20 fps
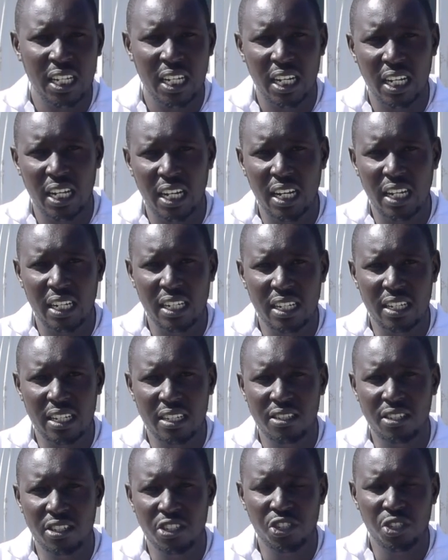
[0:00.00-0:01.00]
uh,
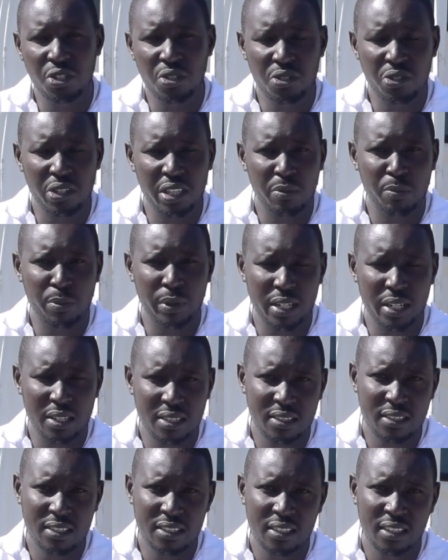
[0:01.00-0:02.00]
less issues with
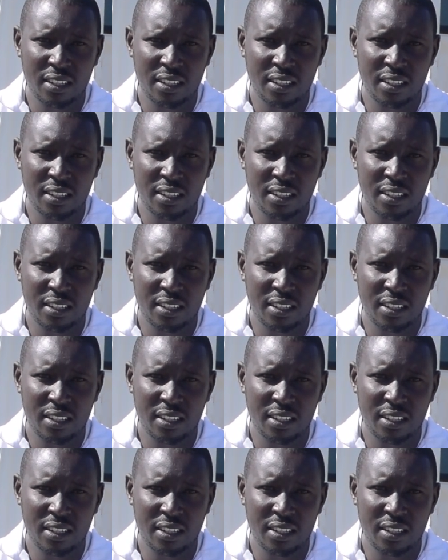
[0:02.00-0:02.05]
pests,